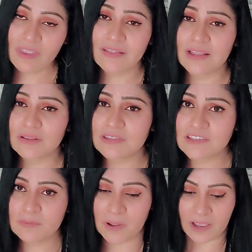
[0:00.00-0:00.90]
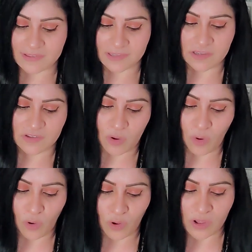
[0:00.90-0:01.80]
Now this box is
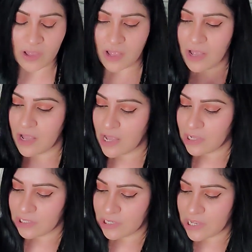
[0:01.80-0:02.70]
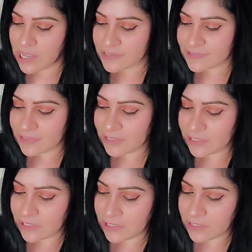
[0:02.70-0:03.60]
called
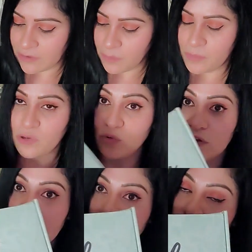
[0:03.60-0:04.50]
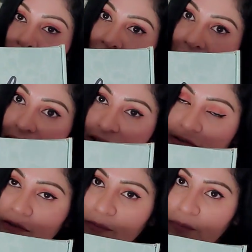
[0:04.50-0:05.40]
Luxely Beauty Box,